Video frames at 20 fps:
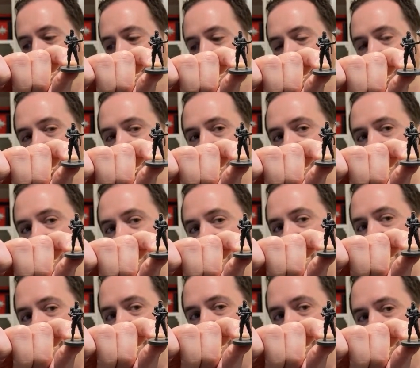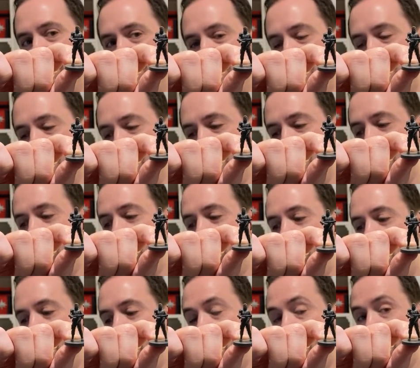but that results in
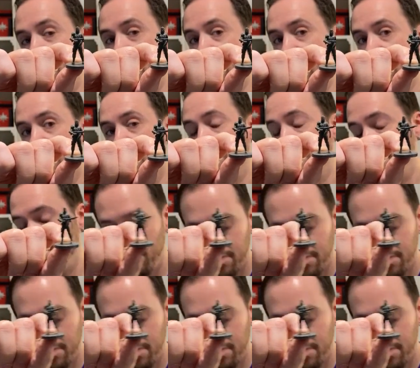way better detail.